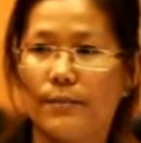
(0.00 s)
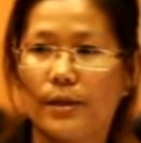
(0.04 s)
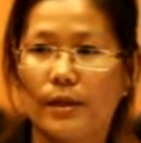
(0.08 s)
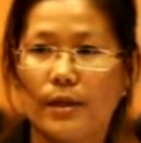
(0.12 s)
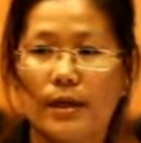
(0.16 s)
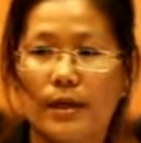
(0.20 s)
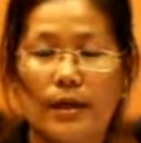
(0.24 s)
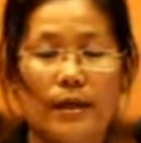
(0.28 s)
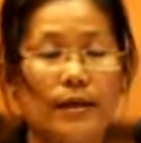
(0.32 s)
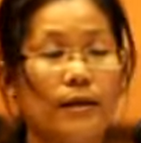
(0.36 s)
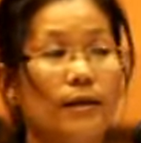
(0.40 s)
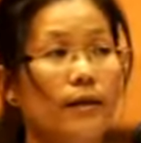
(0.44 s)
As
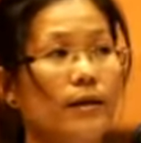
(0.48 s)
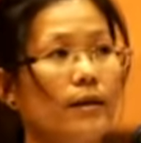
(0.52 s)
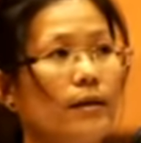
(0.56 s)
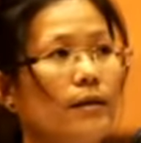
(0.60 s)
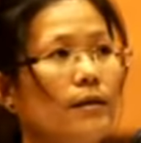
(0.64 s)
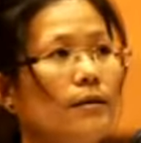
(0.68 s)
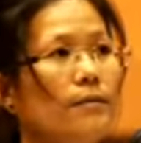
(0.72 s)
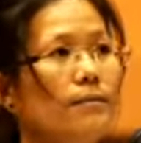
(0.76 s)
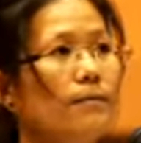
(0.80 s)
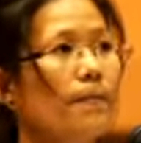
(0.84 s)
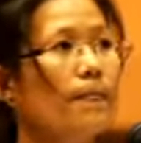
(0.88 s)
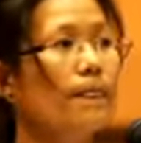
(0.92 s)
mentioned
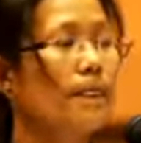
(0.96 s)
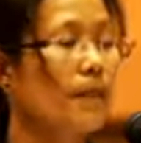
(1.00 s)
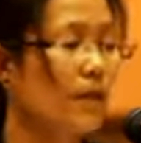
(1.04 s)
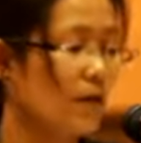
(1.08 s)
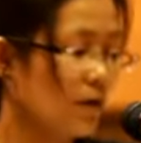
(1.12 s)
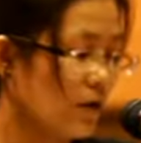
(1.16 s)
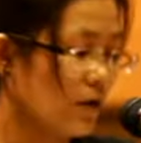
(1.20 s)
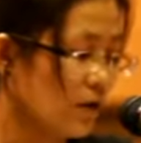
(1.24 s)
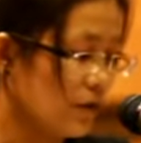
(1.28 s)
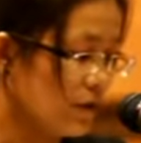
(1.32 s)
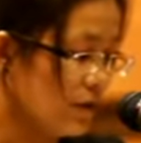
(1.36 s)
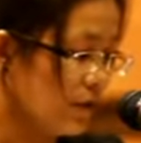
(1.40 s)
by the
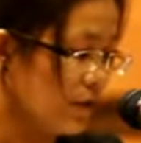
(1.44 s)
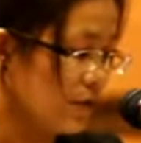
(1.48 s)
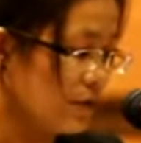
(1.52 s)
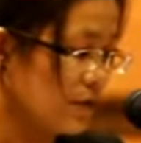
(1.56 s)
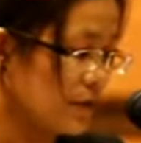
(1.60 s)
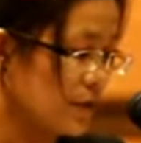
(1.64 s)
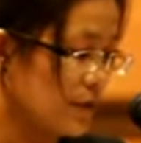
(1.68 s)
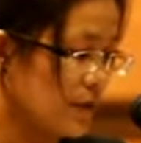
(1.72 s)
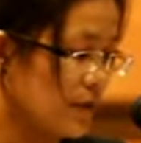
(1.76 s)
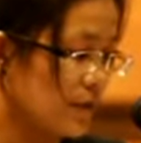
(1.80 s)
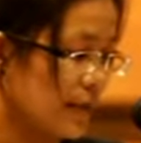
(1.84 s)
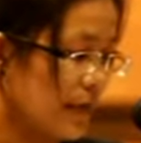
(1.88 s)
workers
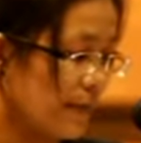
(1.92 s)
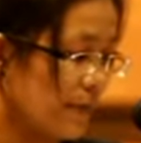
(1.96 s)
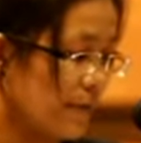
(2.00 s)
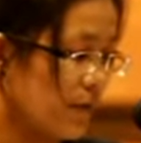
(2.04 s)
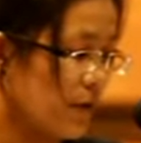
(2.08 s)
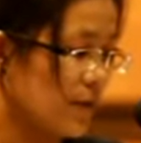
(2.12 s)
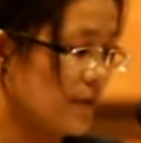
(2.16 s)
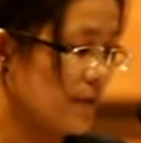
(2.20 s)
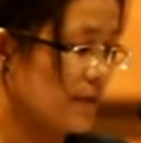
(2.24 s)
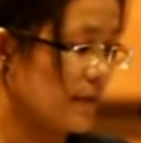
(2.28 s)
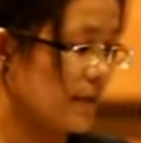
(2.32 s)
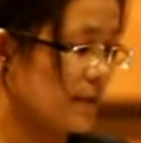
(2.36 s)
as well
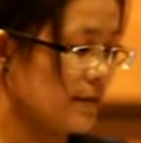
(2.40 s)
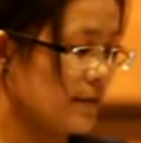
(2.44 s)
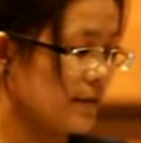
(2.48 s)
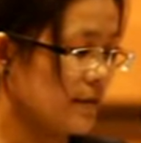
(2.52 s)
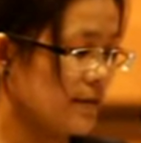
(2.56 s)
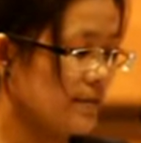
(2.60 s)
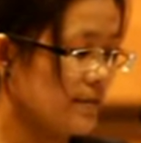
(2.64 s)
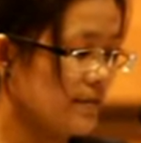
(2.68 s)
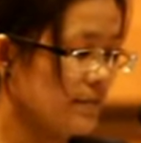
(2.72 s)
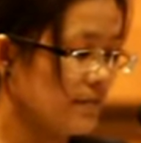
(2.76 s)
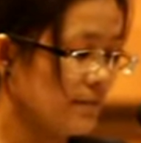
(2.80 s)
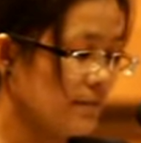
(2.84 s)
as the
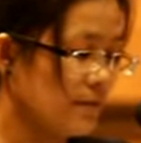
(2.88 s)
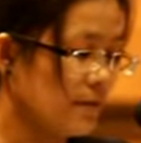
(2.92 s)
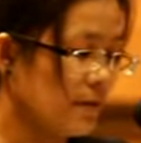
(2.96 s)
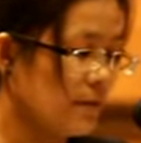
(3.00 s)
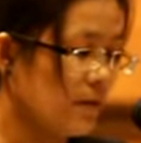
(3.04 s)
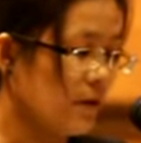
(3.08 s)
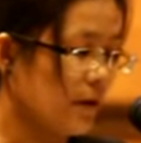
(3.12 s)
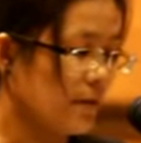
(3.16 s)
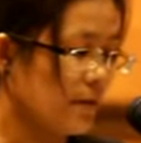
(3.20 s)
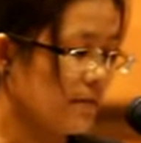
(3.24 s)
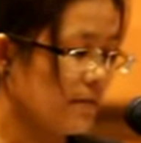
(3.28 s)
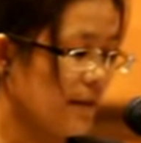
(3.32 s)
representative of the
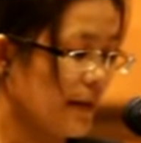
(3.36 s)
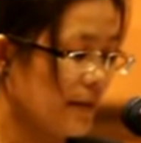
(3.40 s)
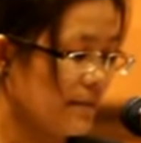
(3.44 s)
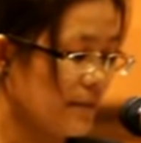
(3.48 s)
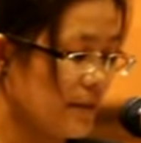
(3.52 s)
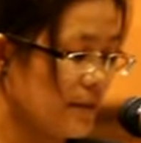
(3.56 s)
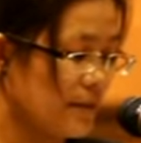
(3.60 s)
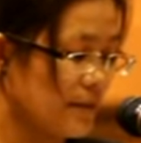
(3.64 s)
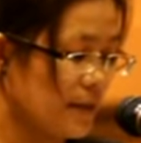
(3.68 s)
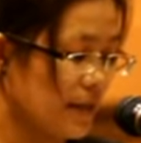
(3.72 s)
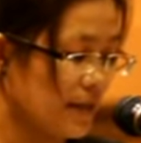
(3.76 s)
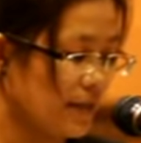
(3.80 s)

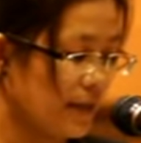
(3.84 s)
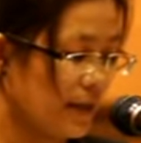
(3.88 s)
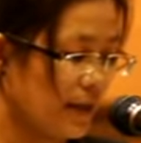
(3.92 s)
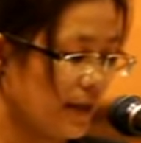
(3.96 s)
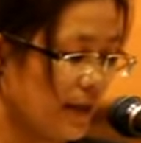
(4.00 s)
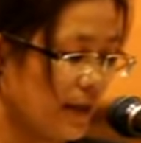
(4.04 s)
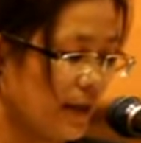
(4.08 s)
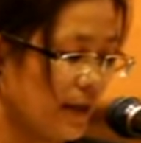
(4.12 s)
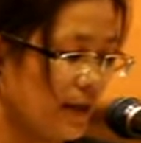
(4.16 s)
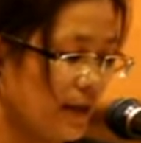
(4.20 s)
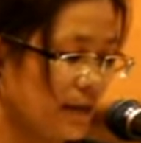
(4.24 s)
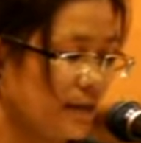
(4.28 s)
union, they
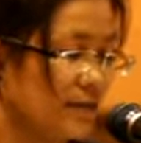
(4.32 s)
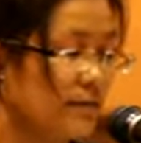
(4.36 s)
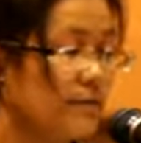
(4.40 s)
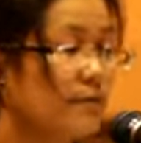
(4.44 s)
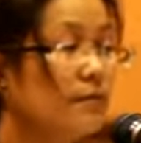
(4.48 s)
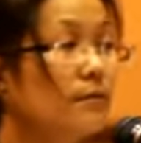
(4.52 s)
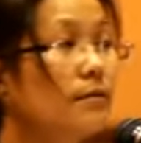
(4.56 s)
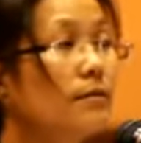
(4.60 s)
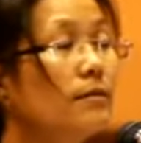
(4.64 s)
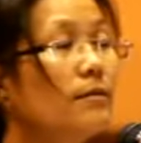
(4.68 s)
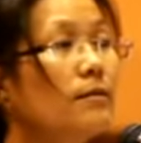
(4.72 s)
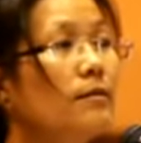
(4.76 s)
mentioned
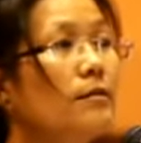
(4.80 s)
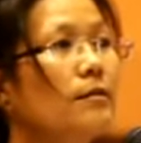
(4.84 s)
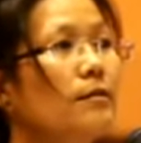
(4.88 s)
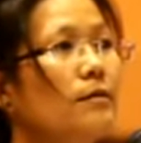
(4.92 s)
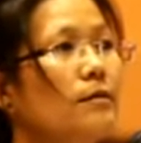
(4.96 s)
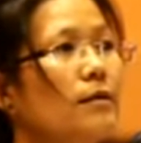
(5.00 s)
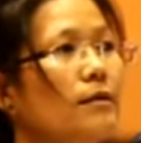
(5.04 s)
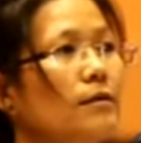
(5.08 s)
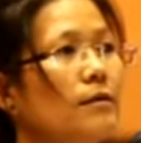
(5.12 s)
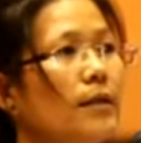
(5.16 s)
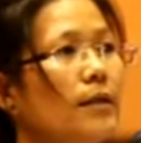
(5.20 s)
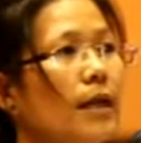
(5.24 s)
that
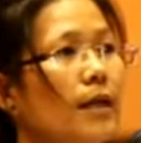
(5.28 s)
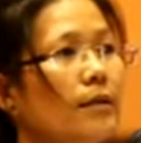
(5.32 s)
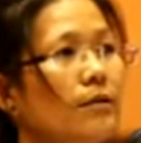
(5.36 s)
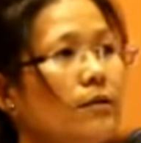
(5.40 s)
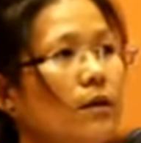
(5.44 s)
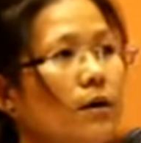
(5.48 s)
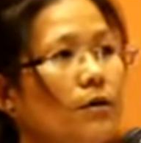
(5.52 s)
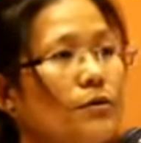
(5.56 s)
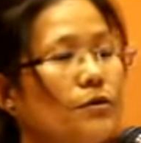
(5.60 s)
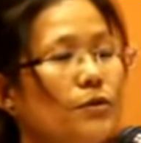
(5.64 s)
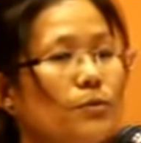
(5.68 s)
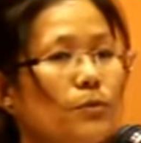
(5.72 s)

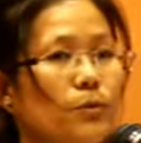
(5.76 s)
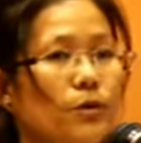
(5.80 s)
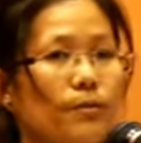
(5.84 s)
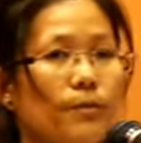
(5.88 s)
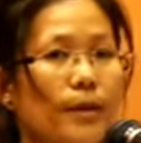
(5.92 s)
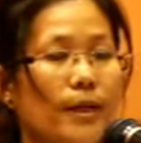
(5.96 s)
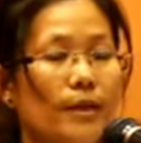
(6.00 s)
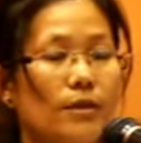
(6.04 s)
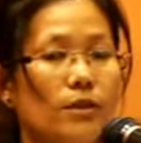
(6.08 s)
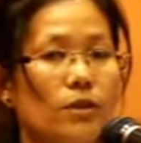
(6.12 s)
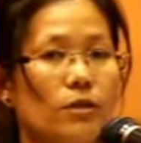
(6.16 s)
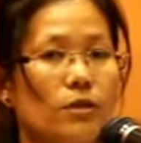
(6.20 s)
in
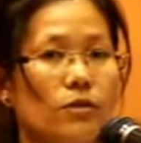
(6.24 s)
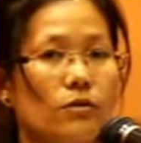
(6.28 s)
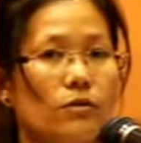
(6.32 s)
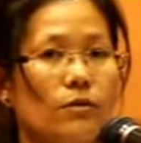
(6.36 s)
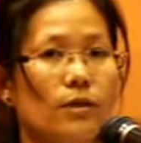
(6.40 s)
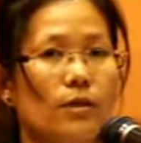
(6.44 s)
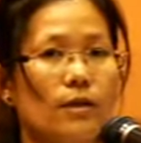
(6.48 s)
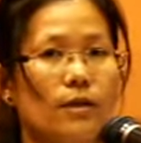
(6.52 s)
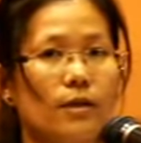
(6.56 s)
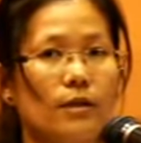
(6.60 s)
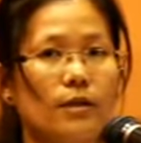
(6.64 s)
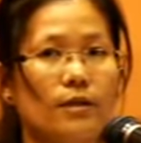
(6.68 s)
terms of
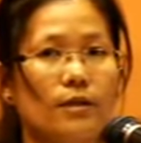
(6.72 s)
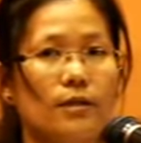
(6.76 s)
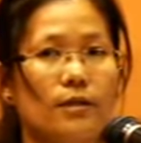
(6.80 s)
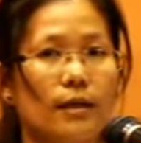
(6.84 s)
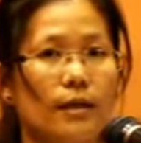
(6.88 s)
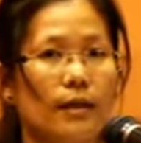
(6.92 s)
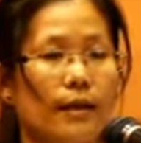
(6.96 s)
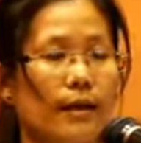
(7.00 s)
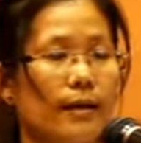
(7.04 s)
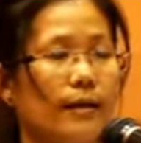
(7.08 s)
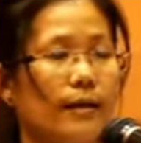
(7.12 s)
wages,